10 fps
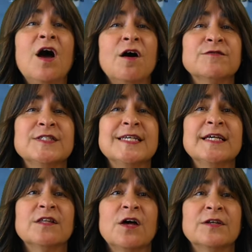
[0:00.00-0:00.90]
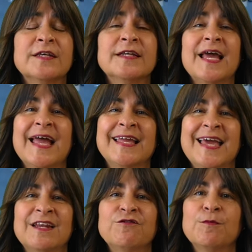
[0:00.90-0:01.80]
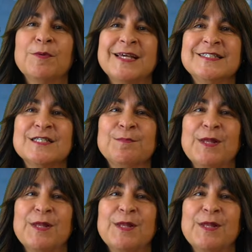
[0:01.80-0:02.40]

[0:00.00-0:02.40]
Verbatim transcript: of seeing London and getting from place to